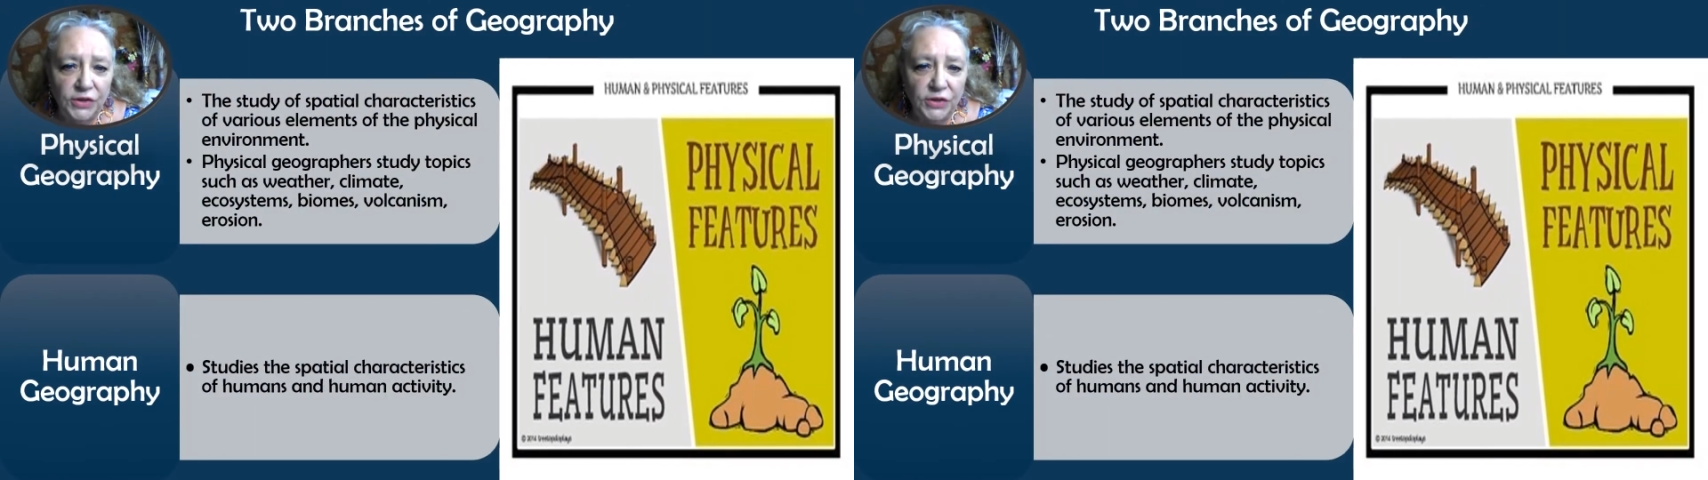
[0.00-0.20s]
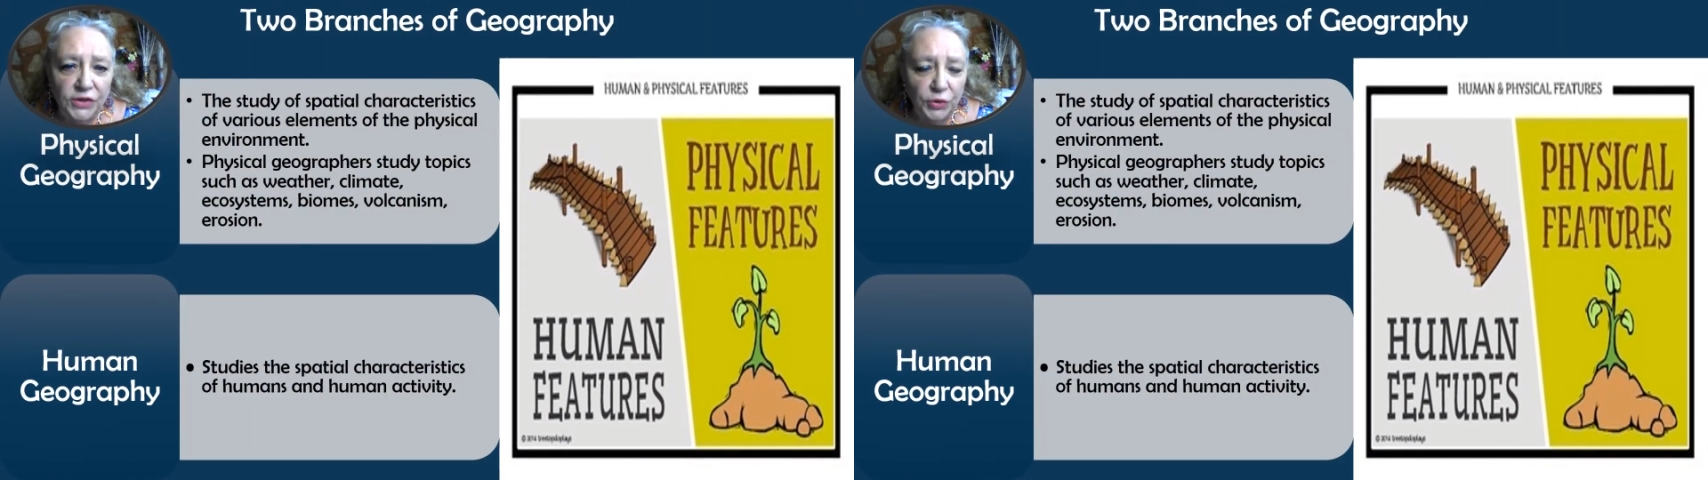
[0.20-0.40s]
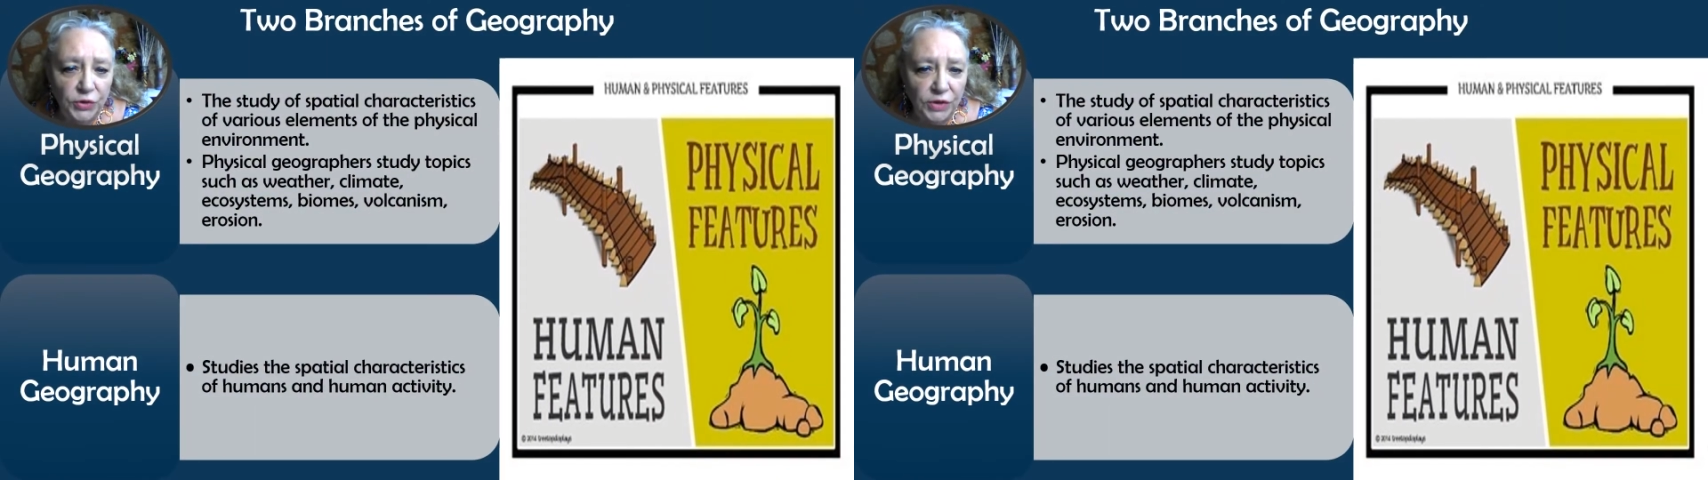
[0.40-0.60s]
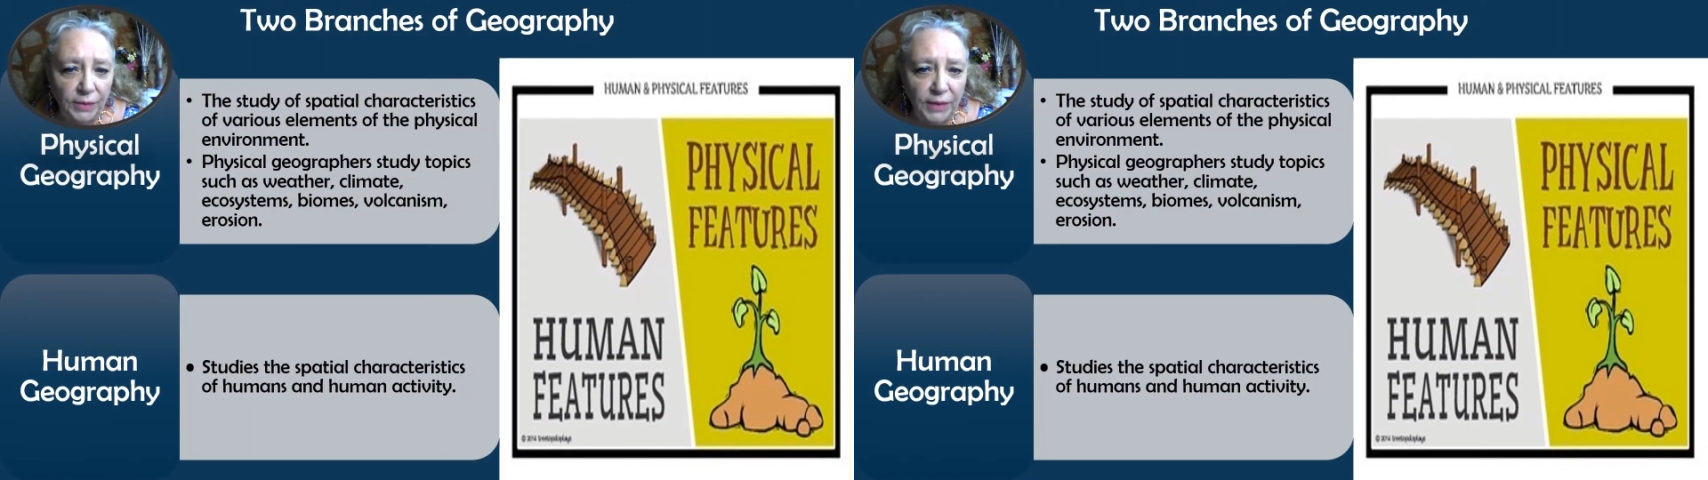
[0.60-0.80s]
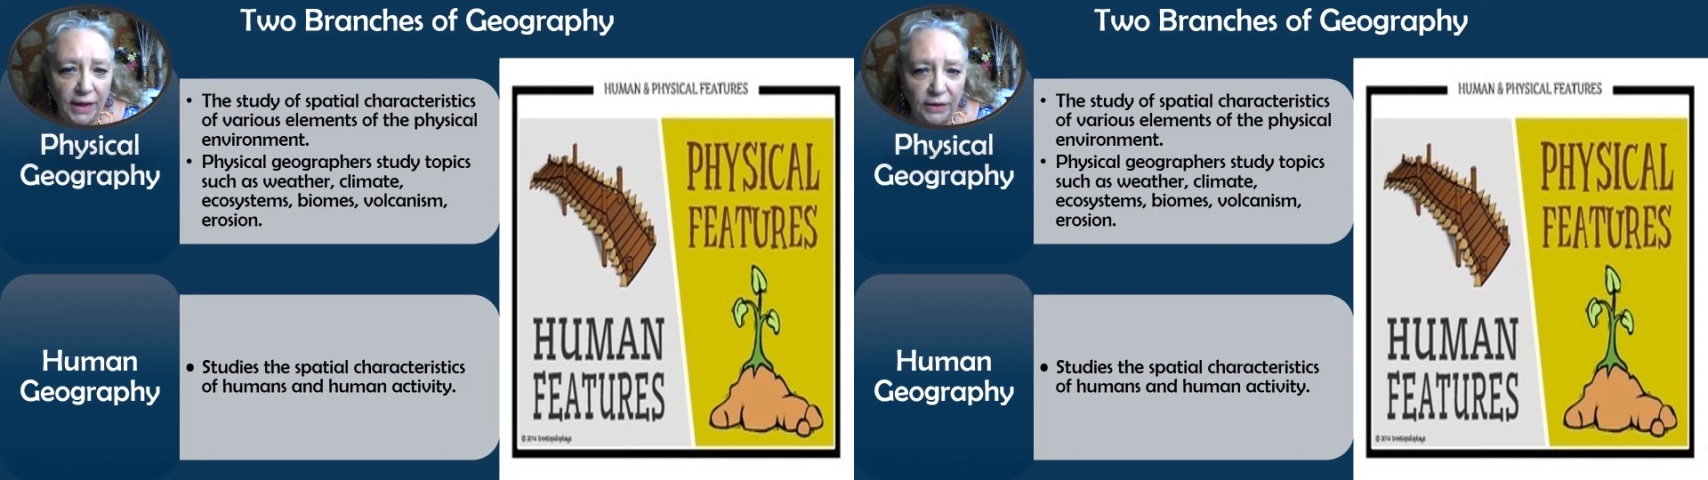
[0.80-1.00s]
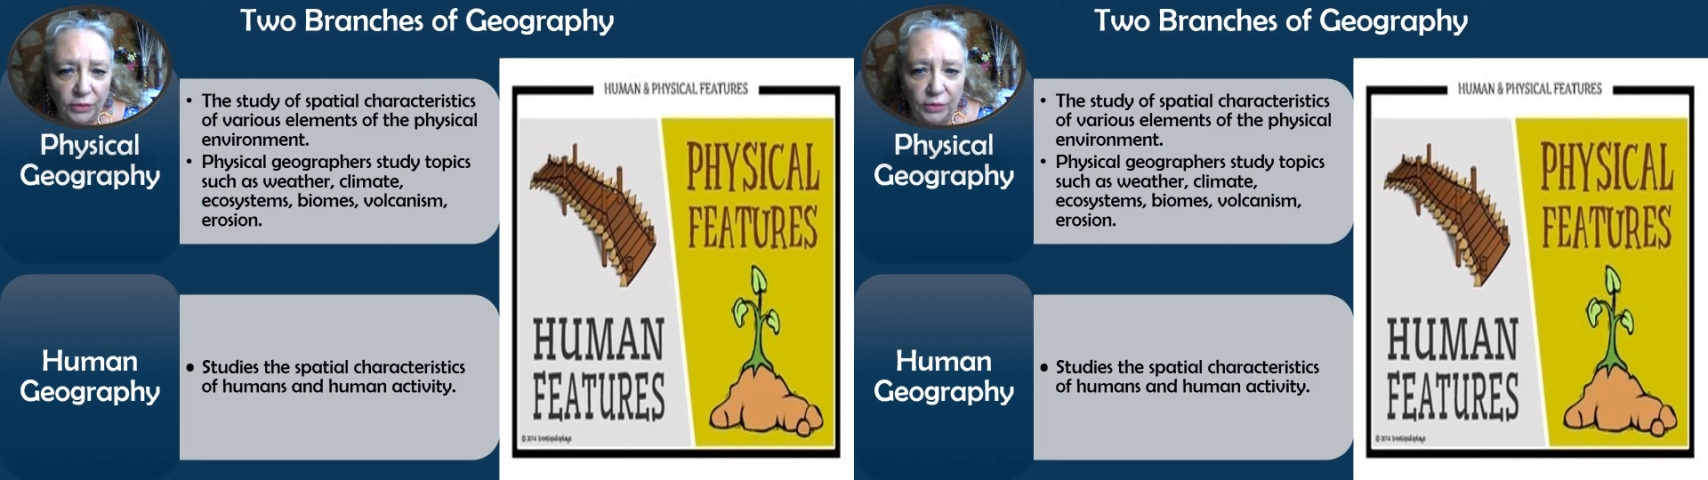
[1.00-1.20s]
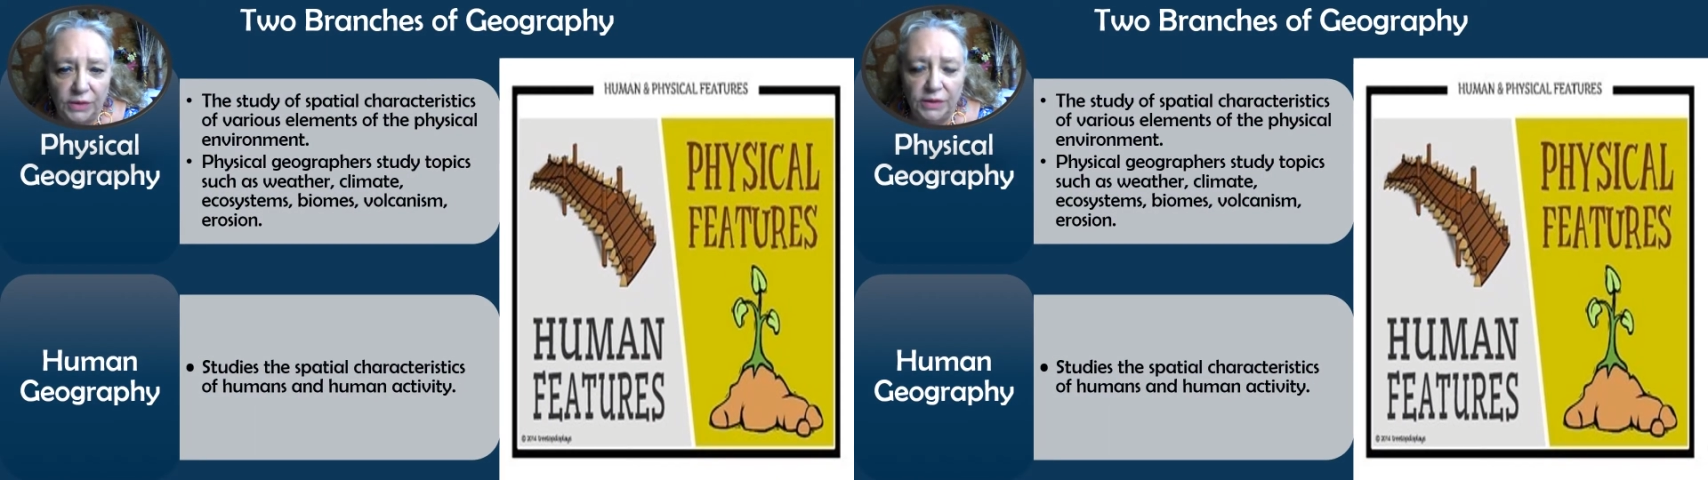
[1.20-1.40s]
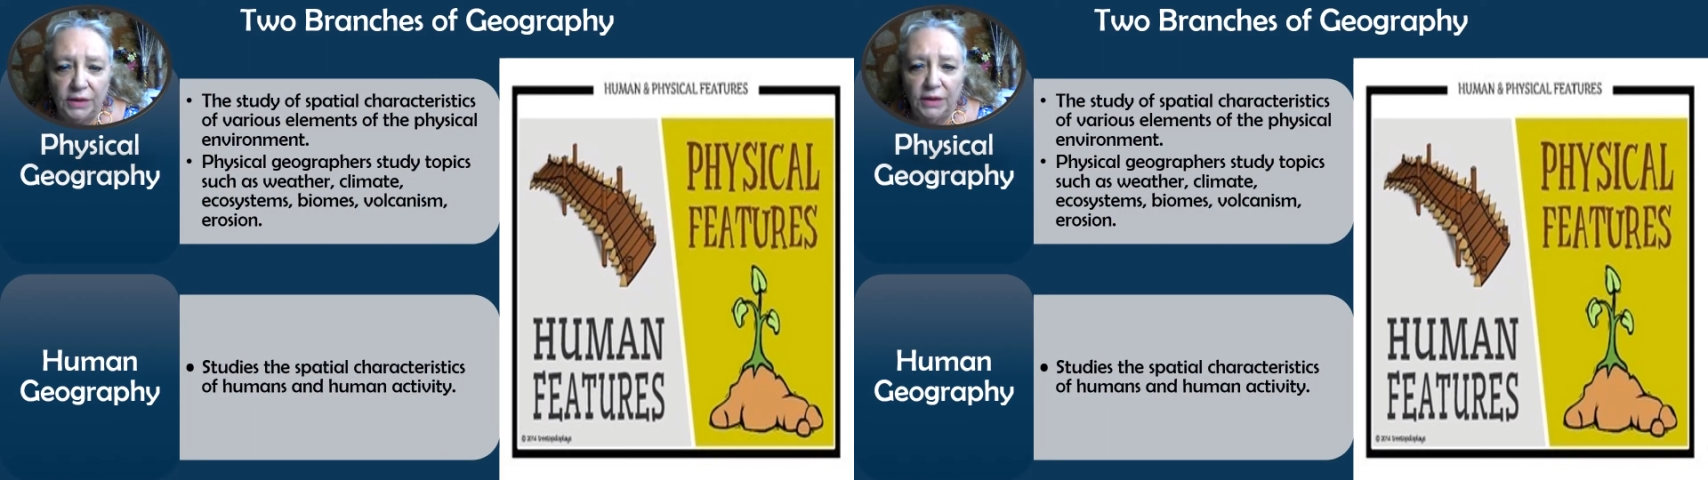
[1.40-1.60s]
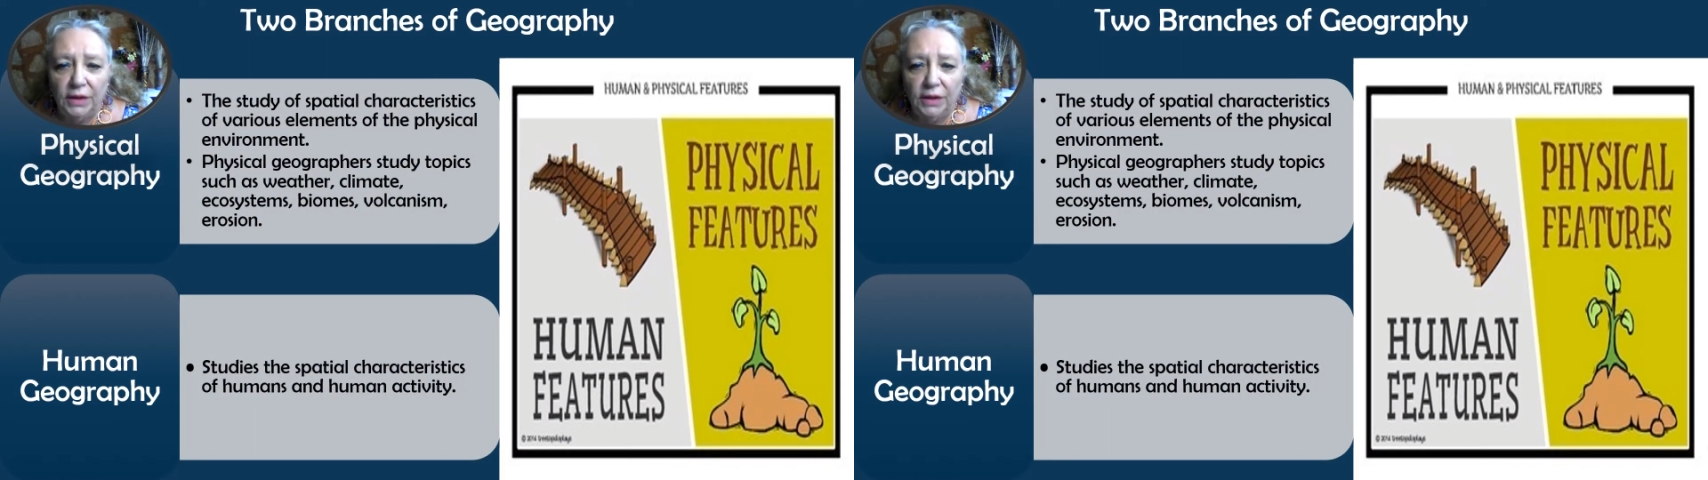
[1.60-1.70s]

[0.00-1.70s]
Two subcategories,